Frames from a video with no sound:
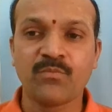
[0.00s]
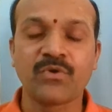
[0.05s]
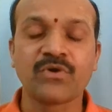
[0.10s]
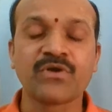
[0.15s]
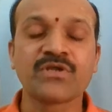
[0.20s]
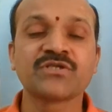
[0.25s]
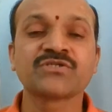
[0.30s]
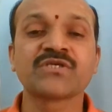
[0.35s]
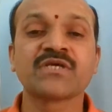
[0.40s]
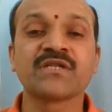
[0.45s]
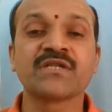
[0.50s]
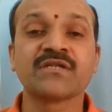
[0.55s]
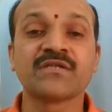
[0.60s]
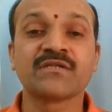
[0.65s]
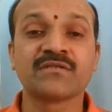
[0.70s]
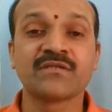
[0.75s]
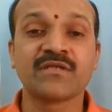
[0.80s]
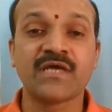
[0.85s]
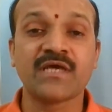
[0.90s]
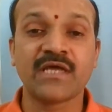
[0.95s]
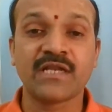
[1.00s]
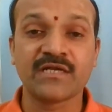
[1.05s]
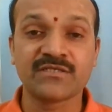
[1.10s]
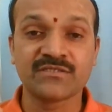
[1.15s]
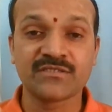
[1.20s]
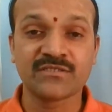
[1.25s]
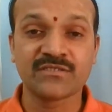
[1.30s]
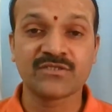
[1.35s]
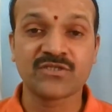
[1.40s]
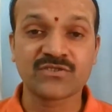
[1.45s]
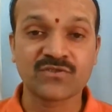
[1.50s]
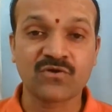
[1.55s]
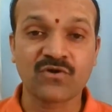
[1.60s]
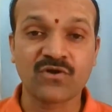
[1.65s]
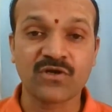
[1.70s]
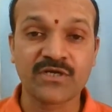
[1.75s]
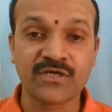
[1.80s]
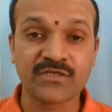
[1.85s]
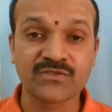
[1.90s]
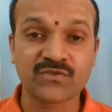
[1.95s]
energy in the
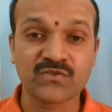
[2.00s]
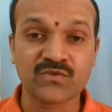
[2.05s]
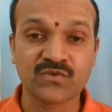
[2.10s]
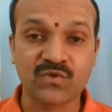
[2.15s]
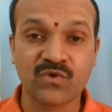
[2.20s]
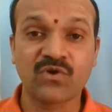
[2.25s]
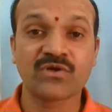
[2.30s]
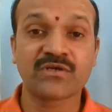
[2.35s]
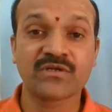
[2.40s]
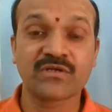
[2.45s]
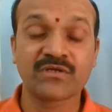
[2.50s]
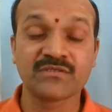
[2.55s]
solid is not